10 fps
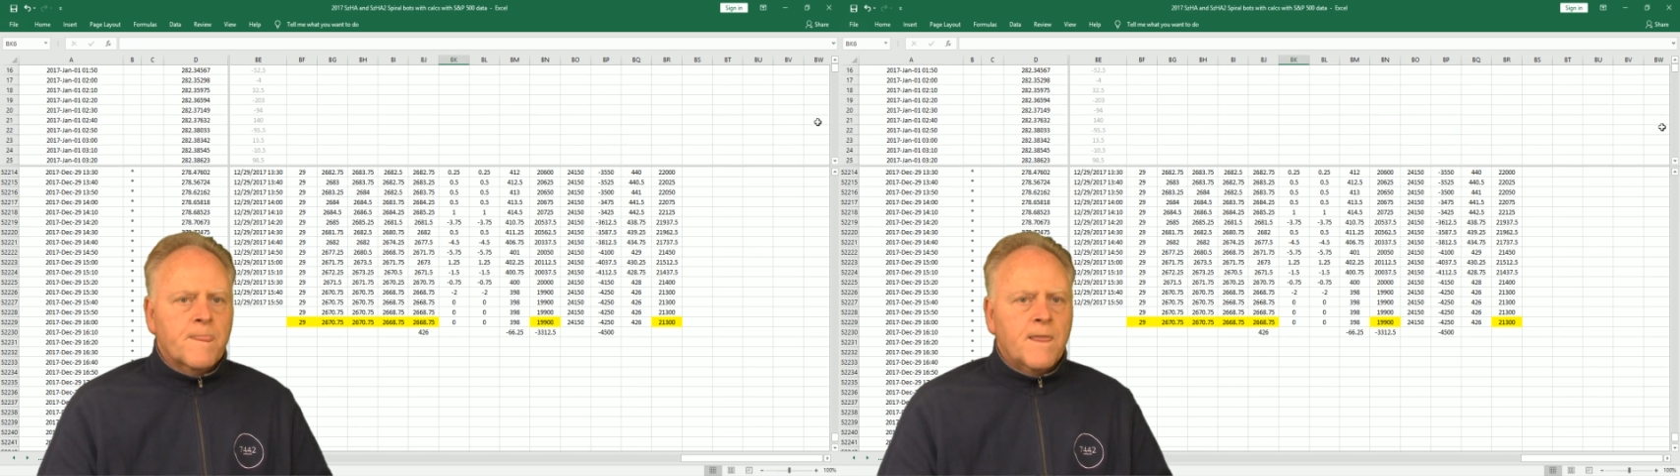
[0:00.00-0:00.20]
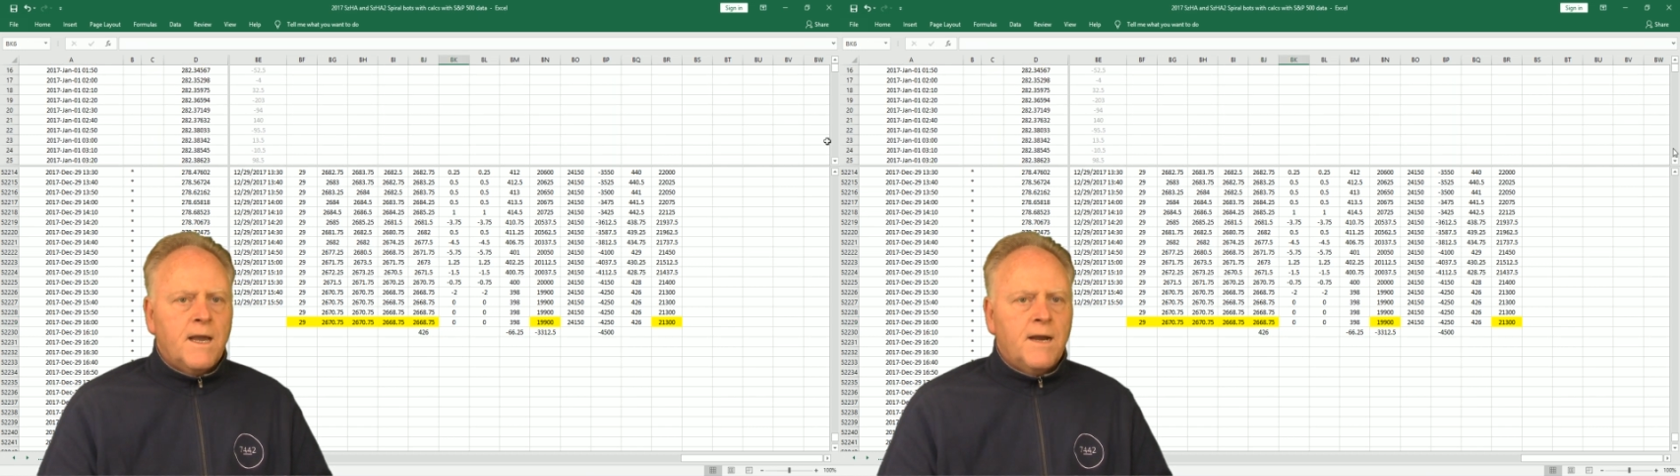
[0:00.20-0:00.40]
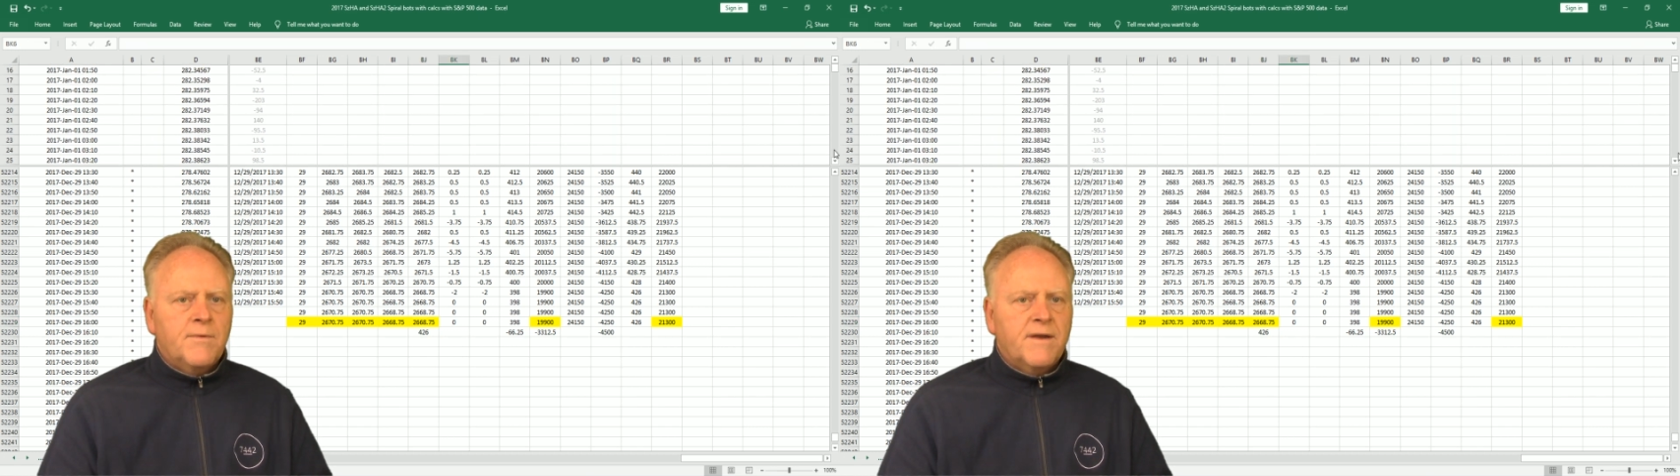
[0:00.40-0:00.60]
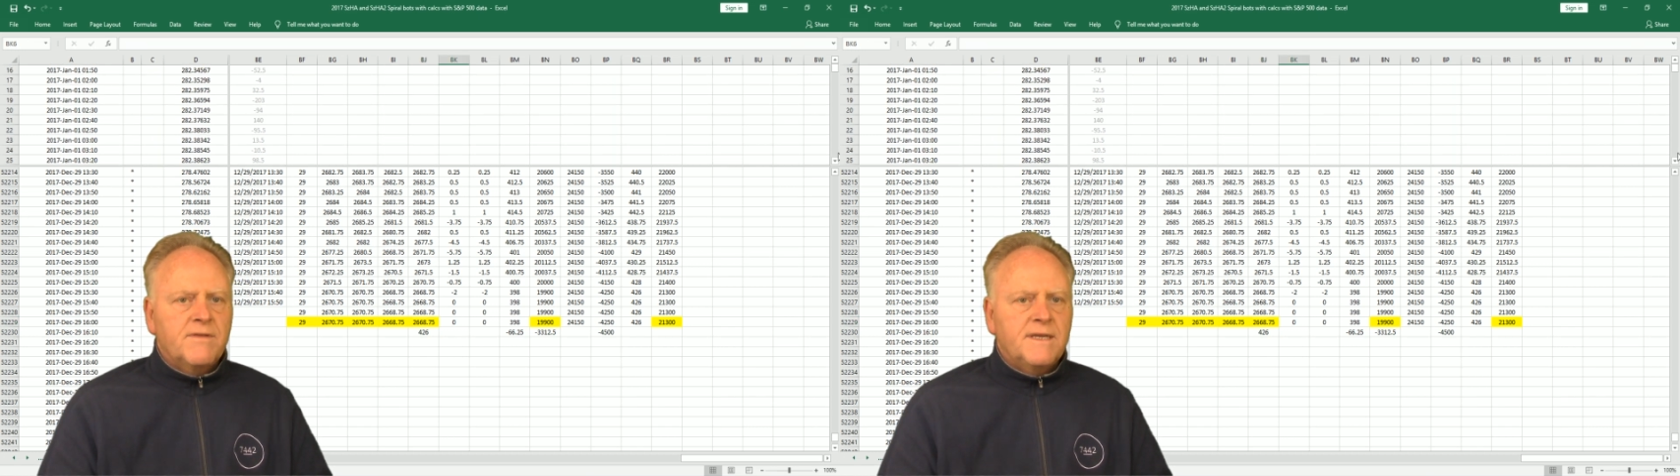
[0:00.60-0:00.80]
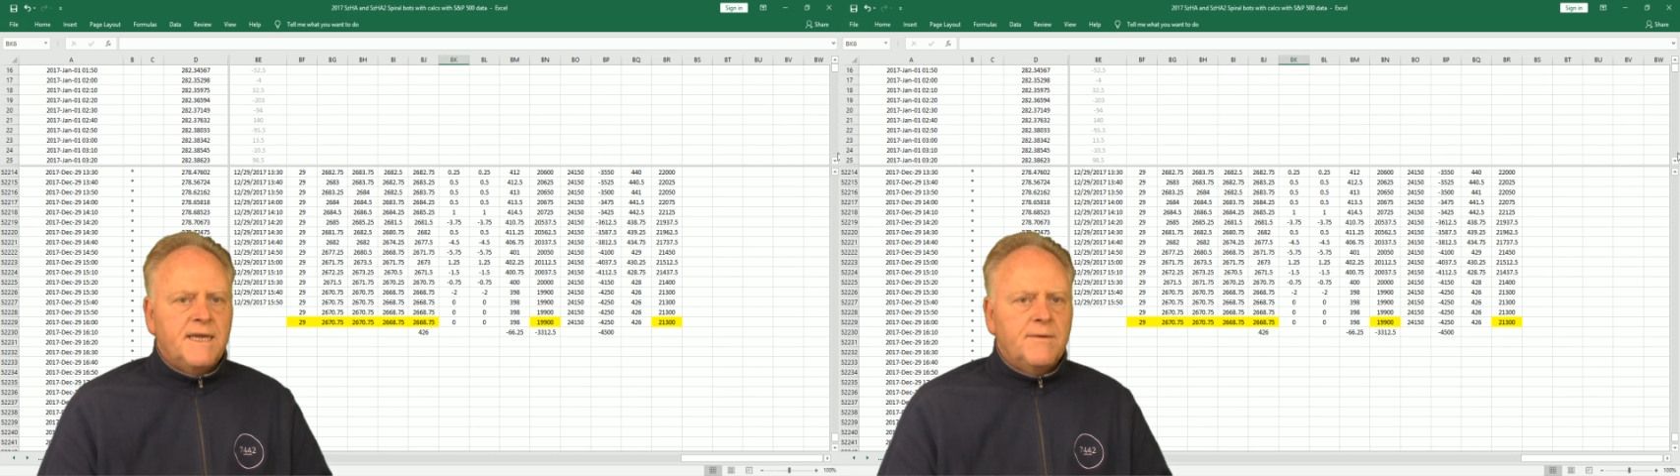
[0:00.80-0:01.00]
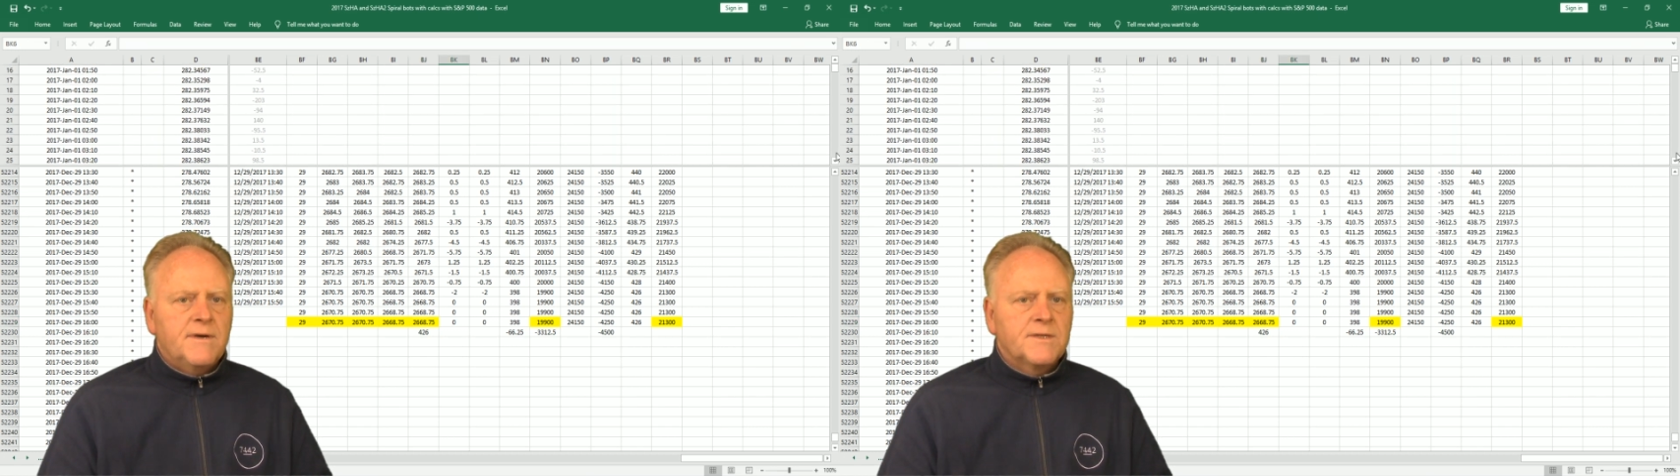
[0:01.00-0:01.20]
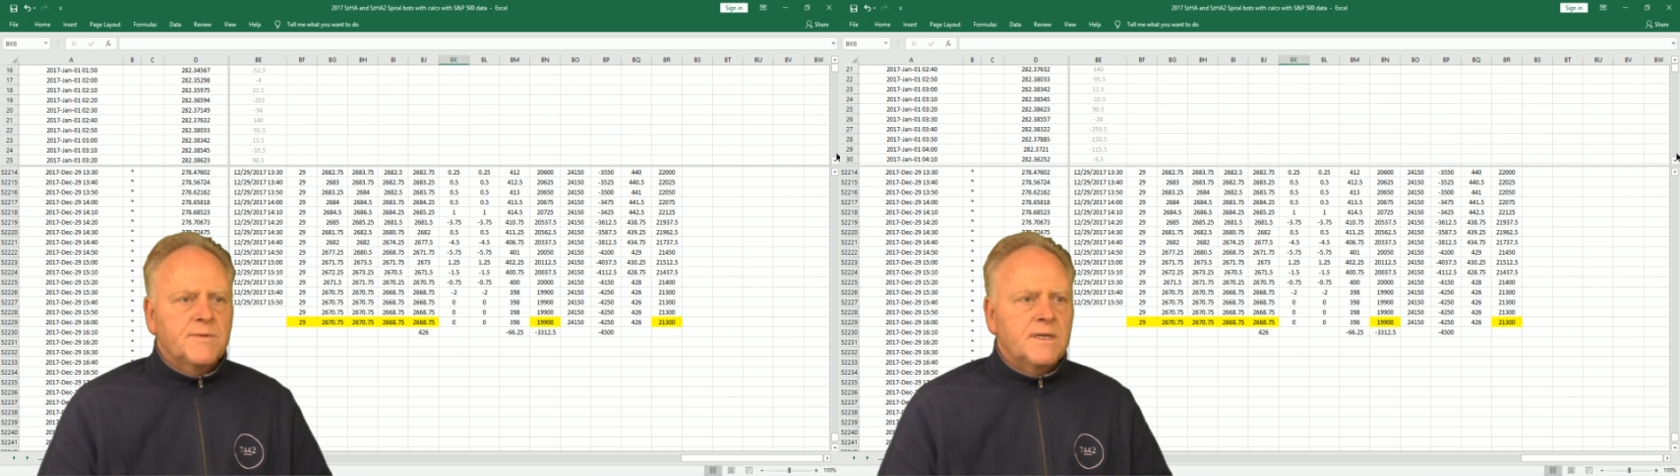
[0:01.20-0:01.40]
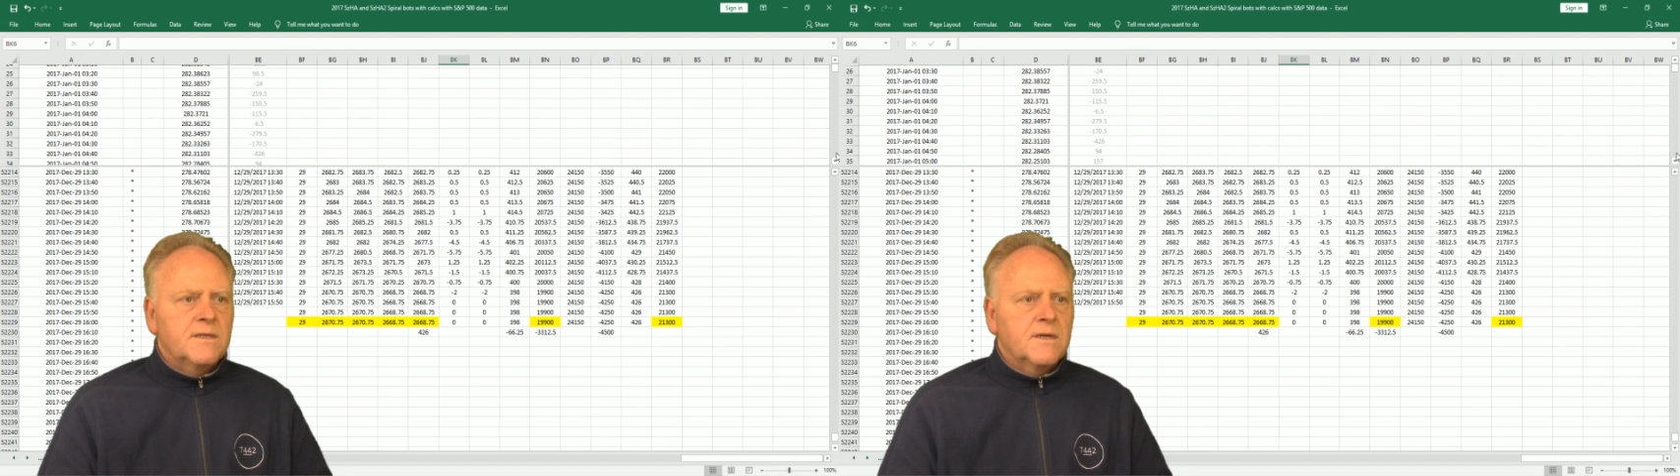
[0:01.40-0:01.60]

whatever the date was. We can